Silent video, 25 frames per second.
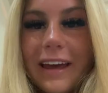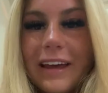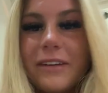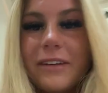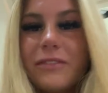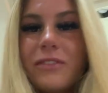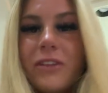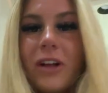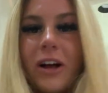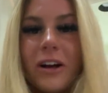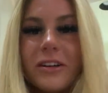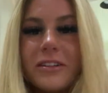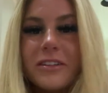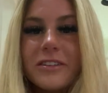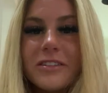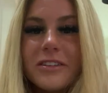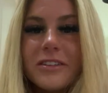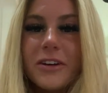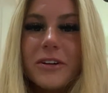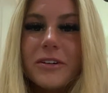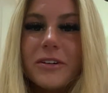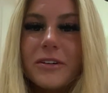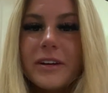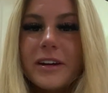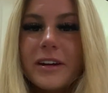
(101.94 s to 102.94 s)
day vlog,
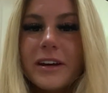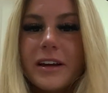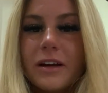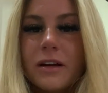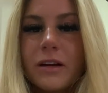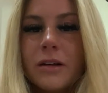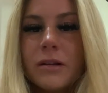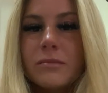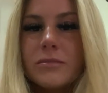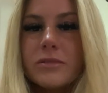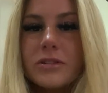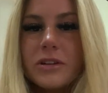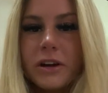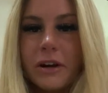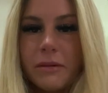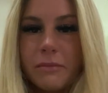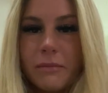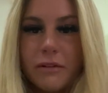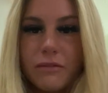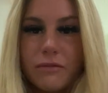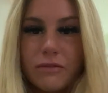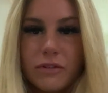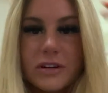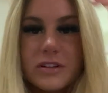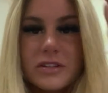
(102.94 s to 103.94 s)
so um, sorry
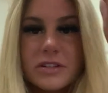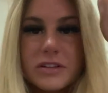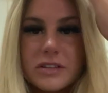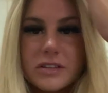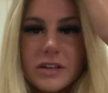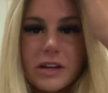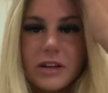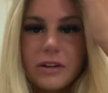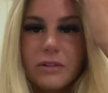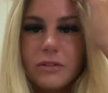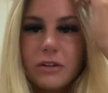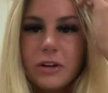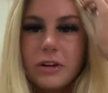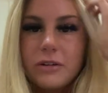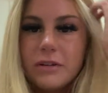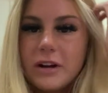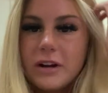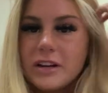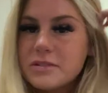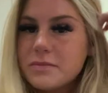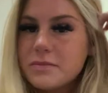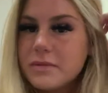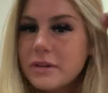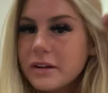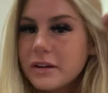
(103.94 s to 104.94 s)
my voice is like really
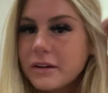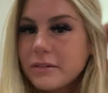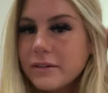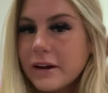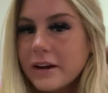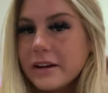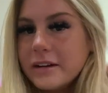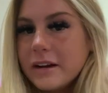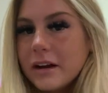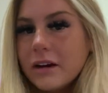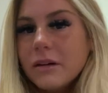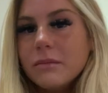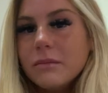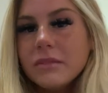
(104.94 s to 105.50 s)
raspy right now.